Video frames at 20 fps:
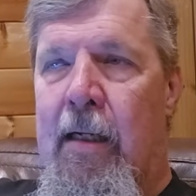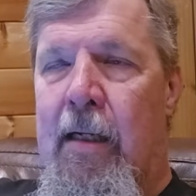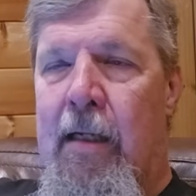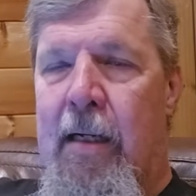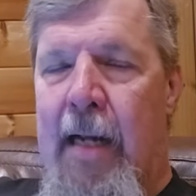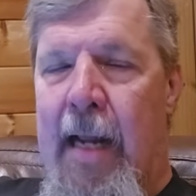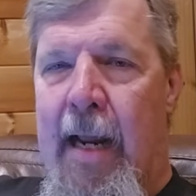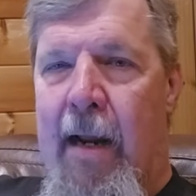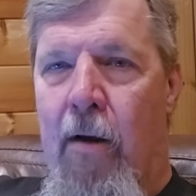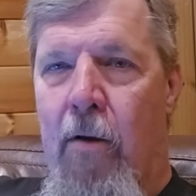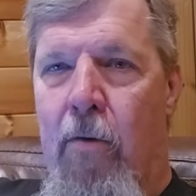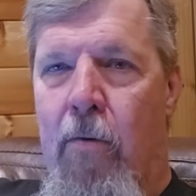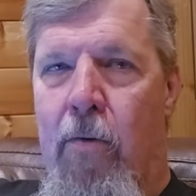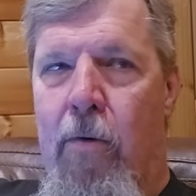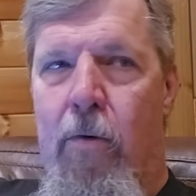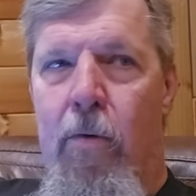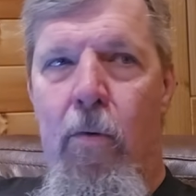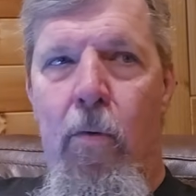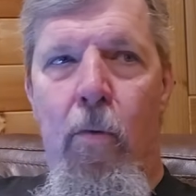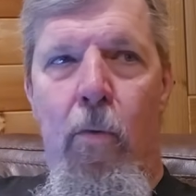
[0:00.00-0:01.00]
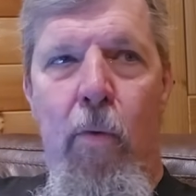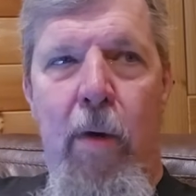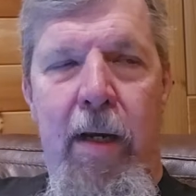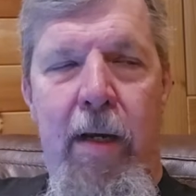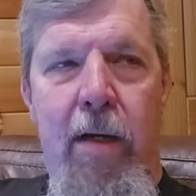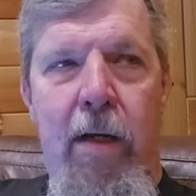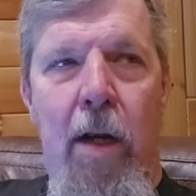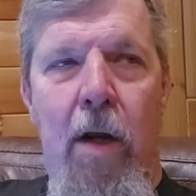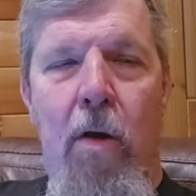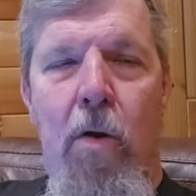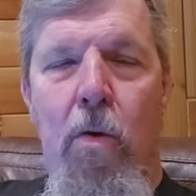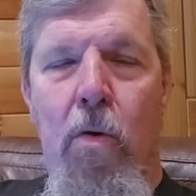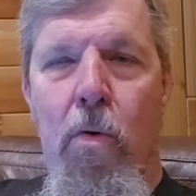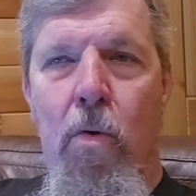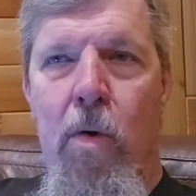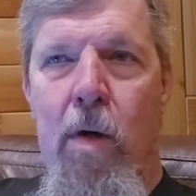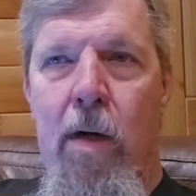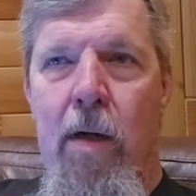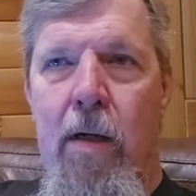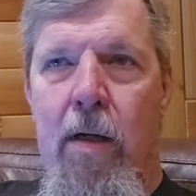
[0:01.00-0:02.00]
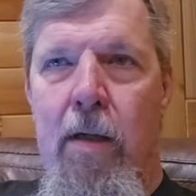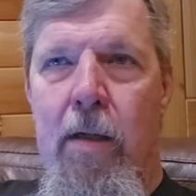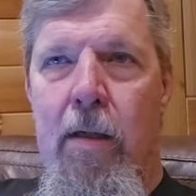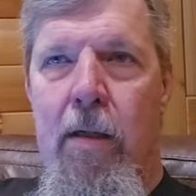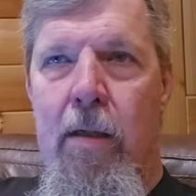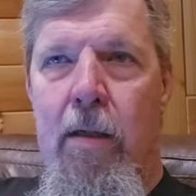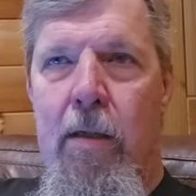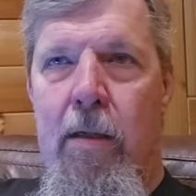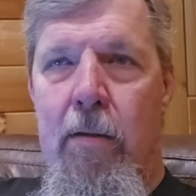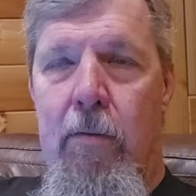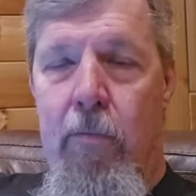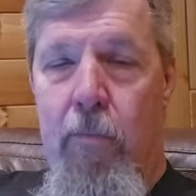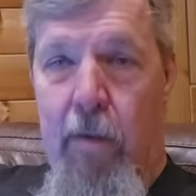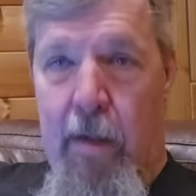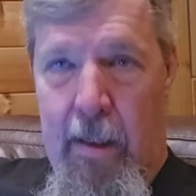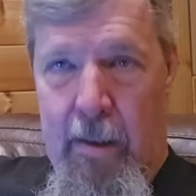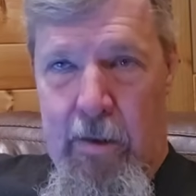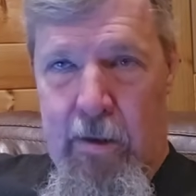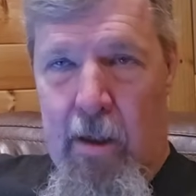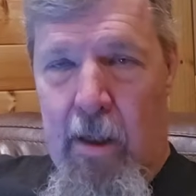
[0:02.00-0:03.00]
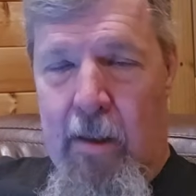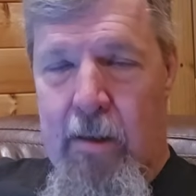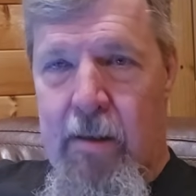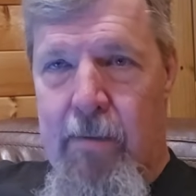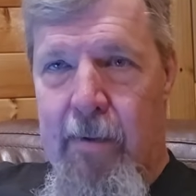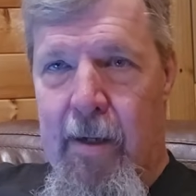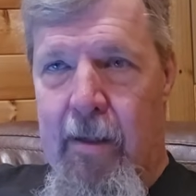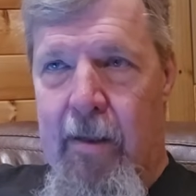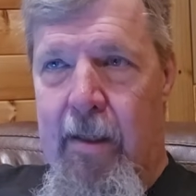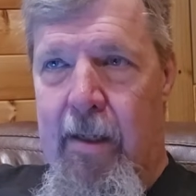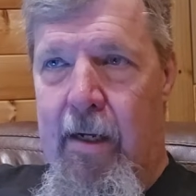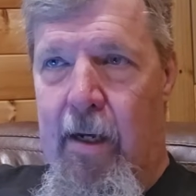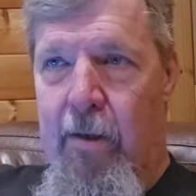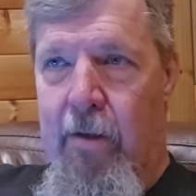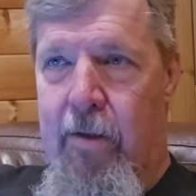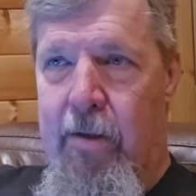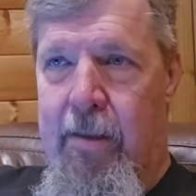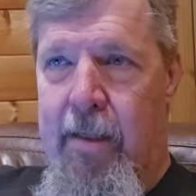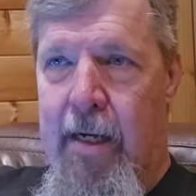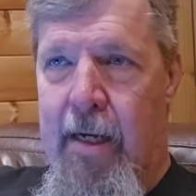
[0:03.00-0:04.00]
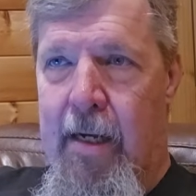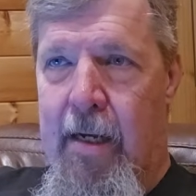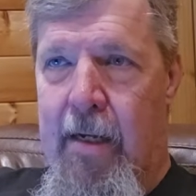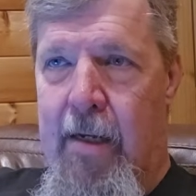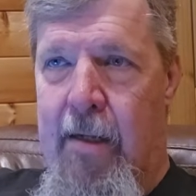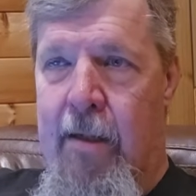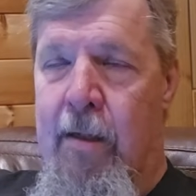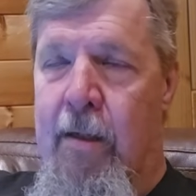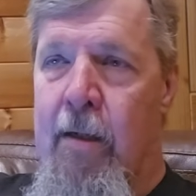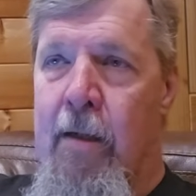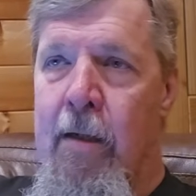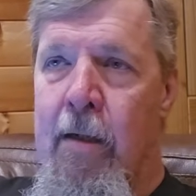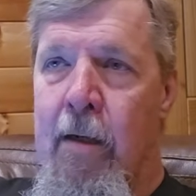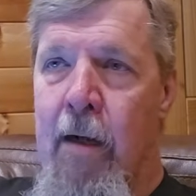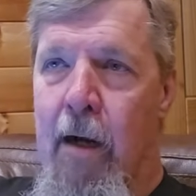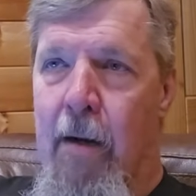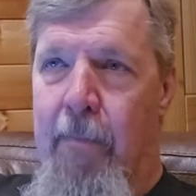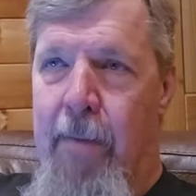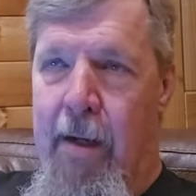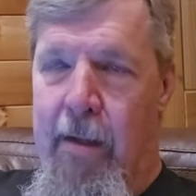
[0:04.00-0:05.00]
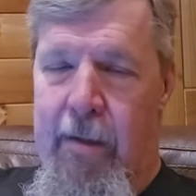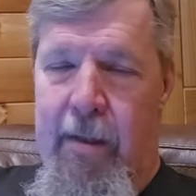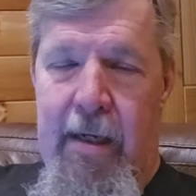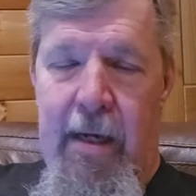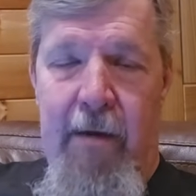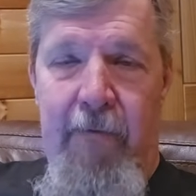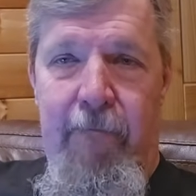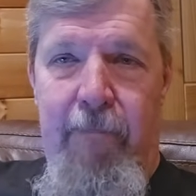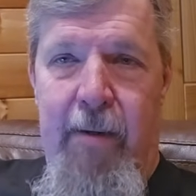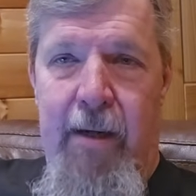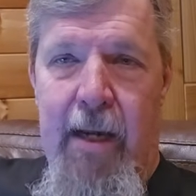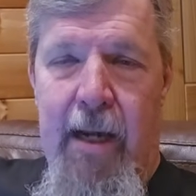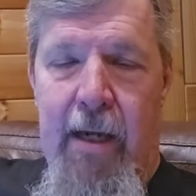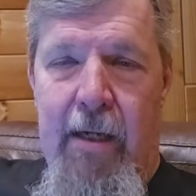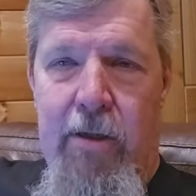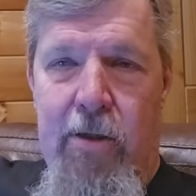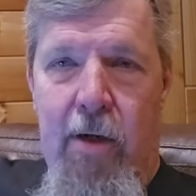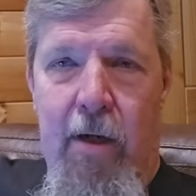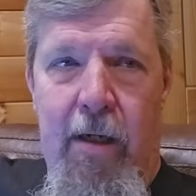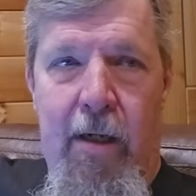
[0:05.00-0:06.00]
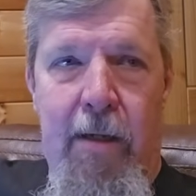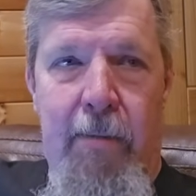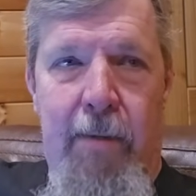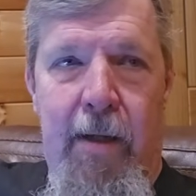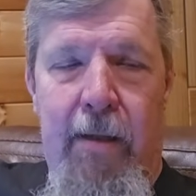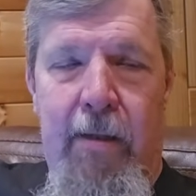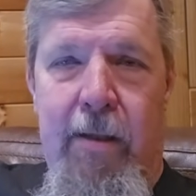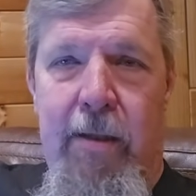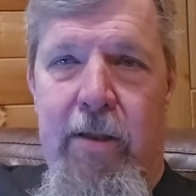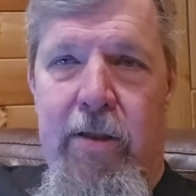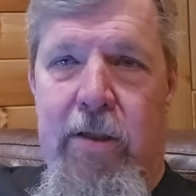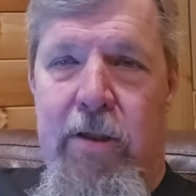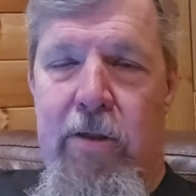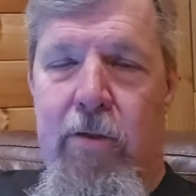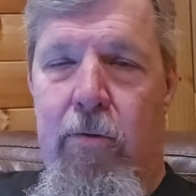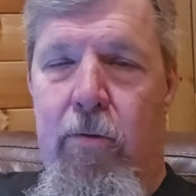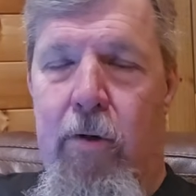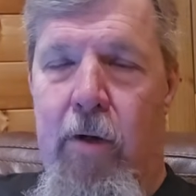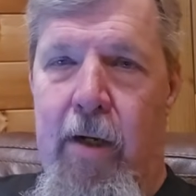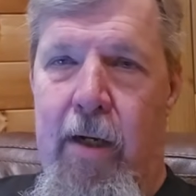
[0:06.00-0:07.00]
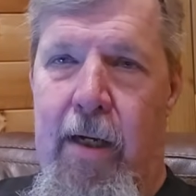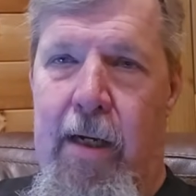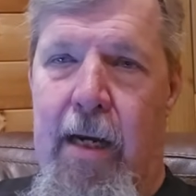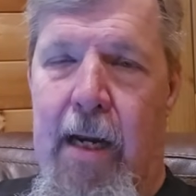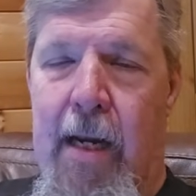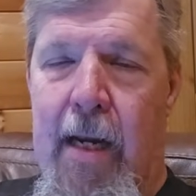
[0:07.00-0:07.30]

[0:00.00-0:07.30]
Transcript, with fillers: Now, we know what I talked about the other day about the FBI talking about this story